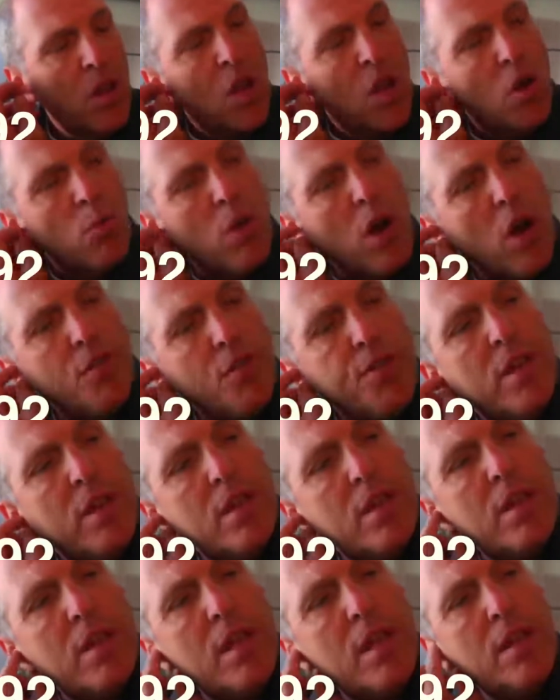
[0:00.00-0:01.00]
Well,
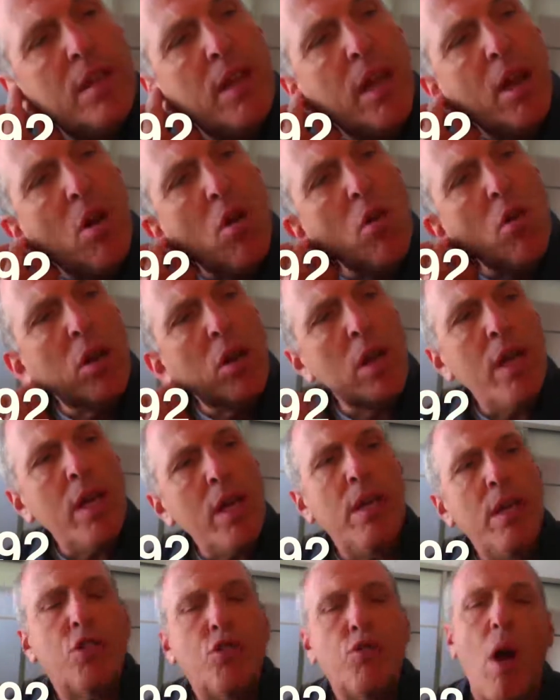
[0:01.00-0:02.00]
the
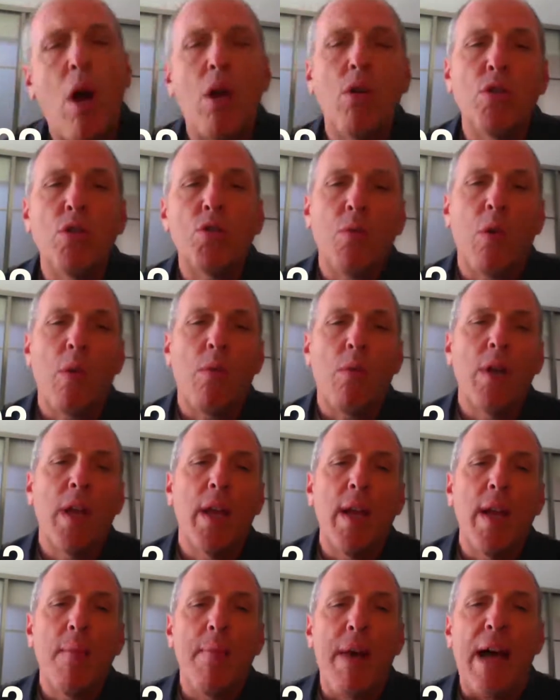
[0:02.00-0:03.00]
early struggles were
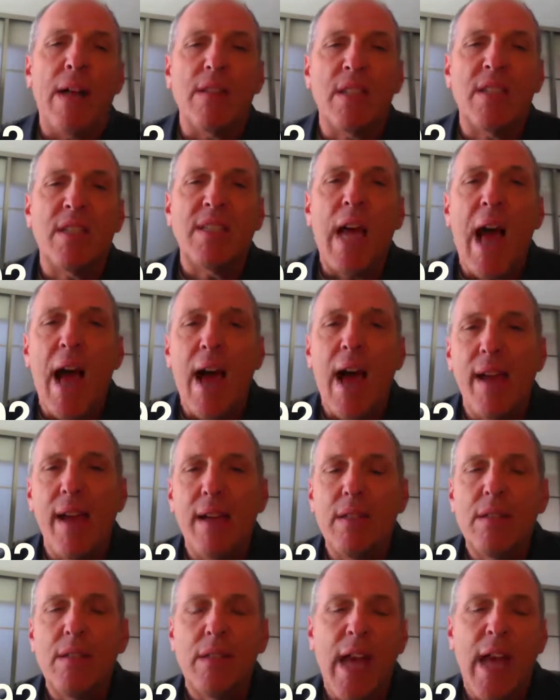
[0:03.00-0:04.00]
really about
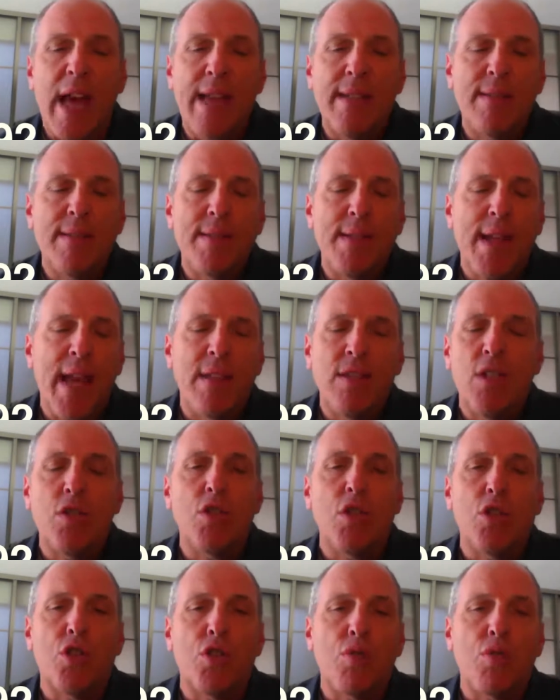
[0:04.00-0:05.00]
size, as
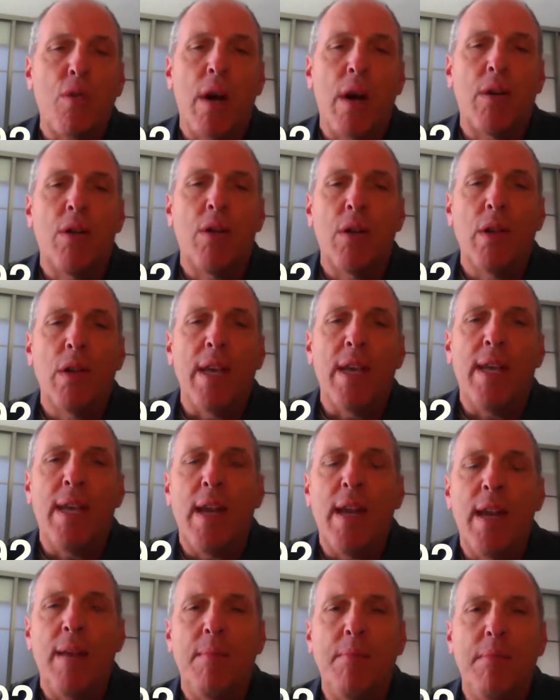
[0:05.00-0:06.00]
is the struggle in
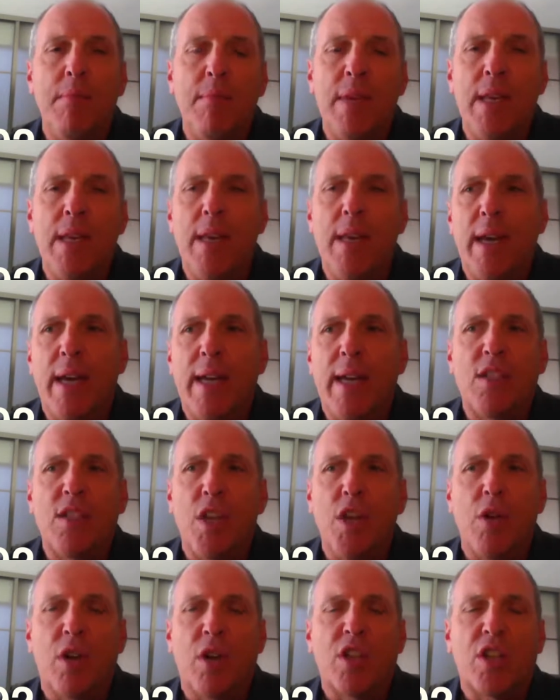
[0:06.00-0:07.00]
any media
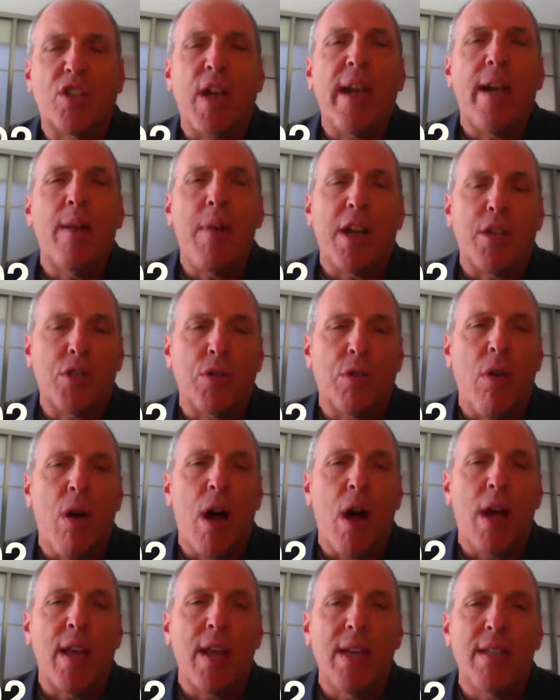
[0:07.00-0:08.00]
entity. You're excited about your
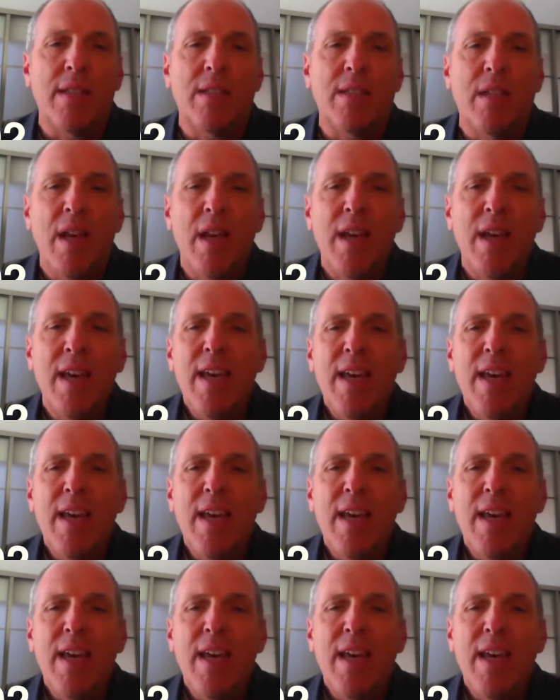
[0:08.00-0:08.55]
audience.